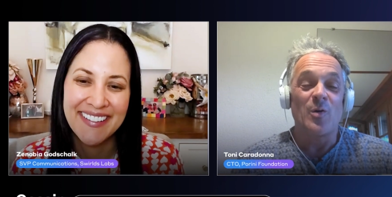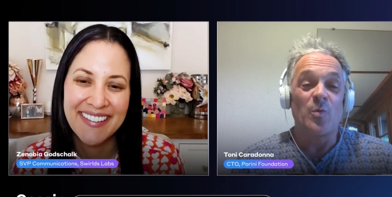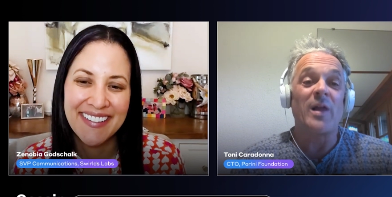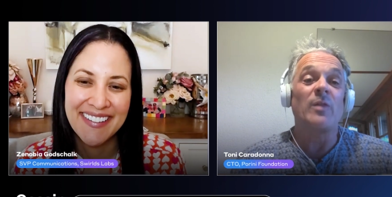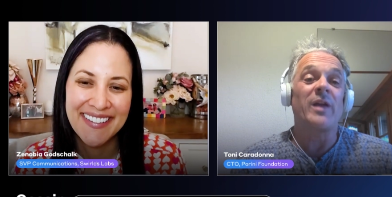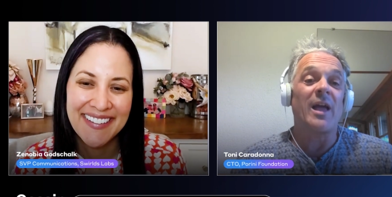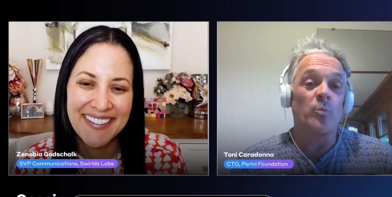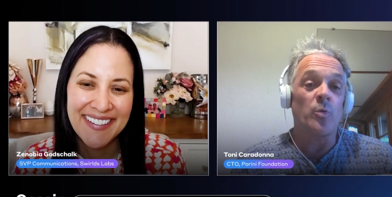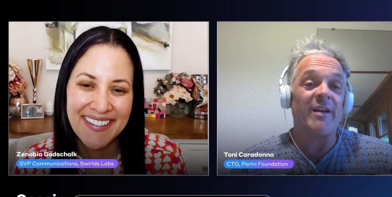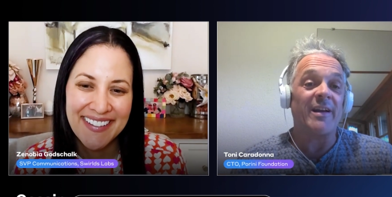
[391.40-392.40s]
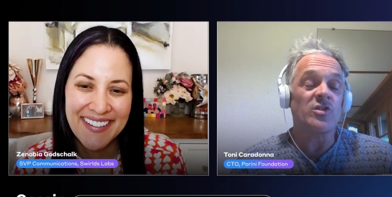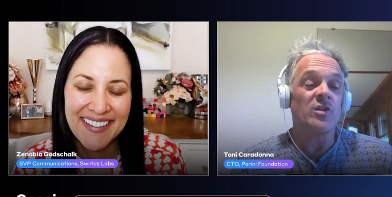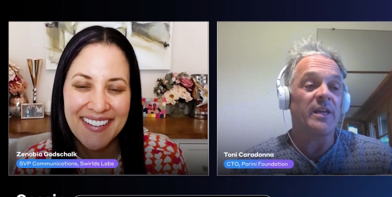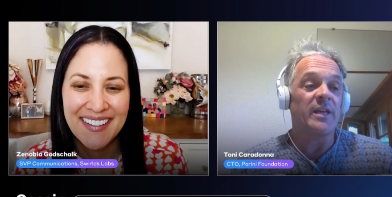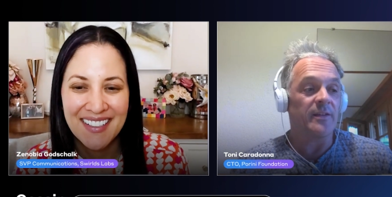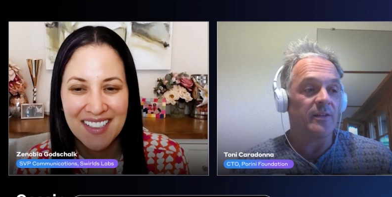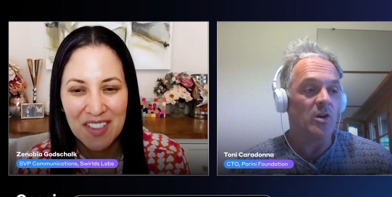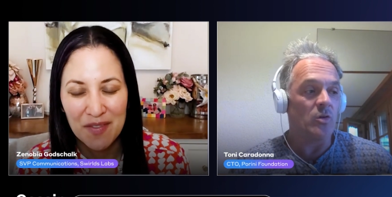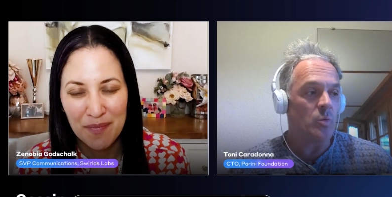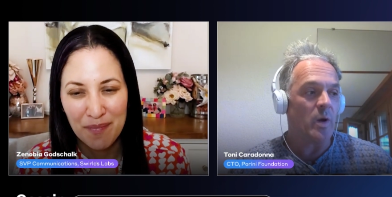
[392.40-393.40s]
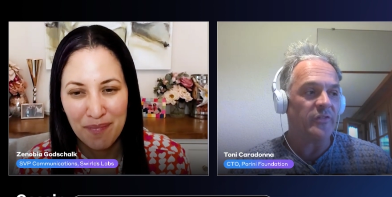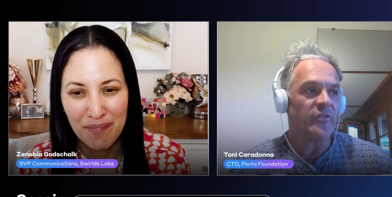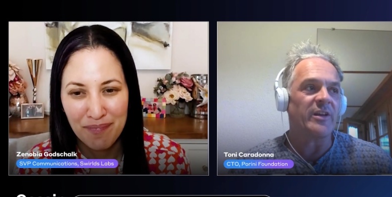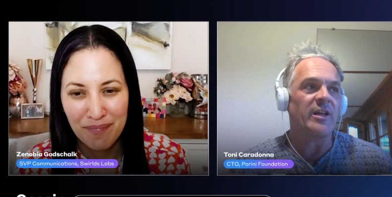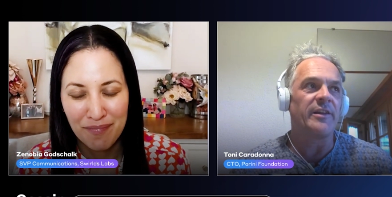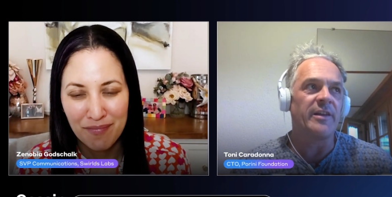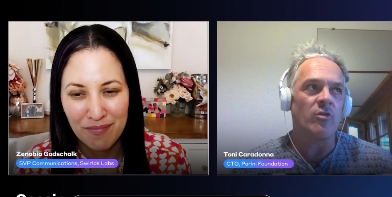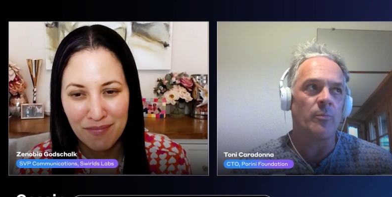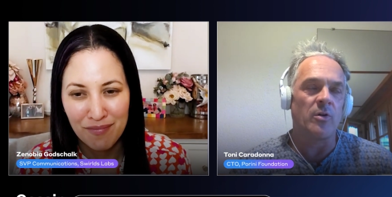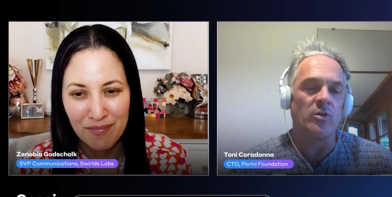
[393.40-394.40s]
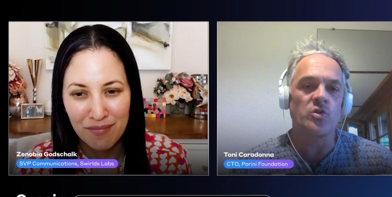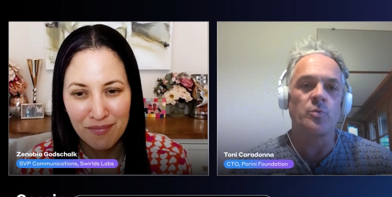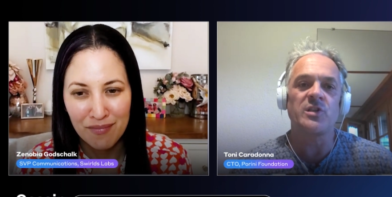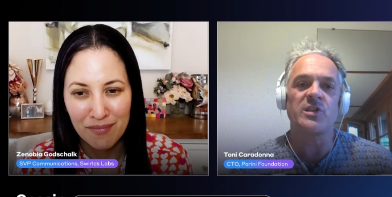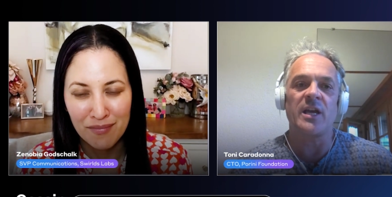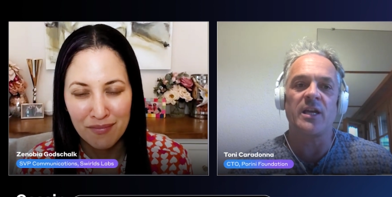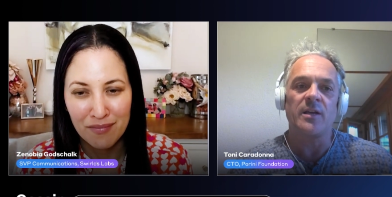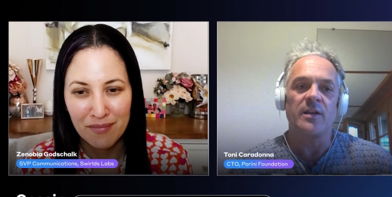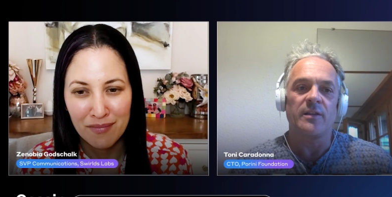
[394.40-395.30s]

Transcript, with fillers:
Speaker 1: Well, we are, we're actually, you know, quite radical in our approach. We say